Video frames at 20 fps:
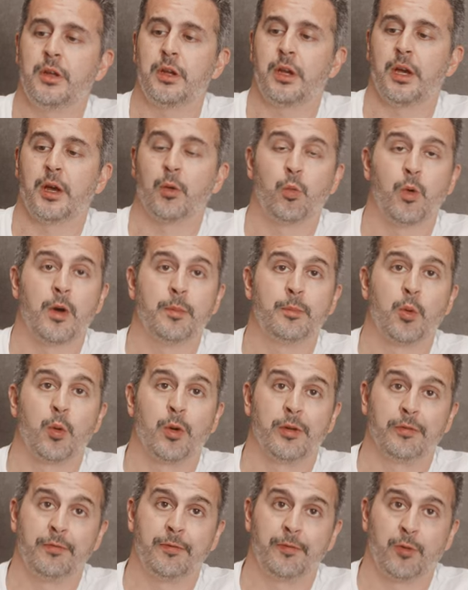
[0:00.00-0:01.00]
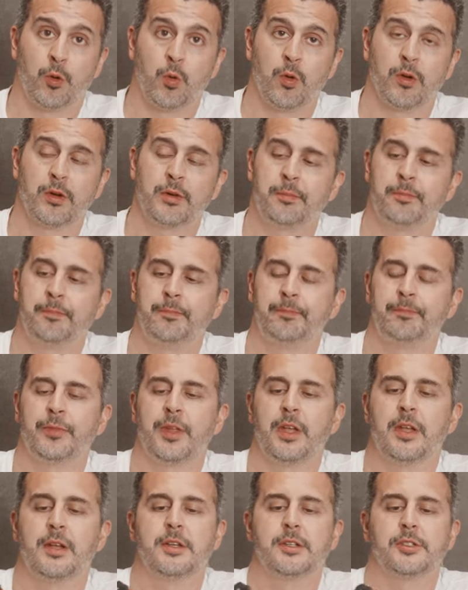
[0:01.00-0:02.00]
1.4.
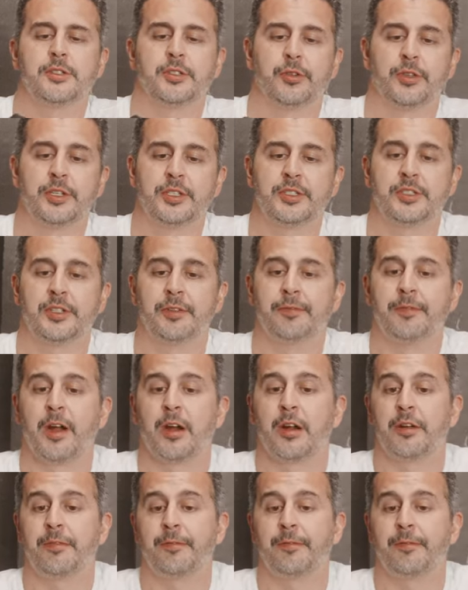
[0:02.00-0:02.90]
So this is a very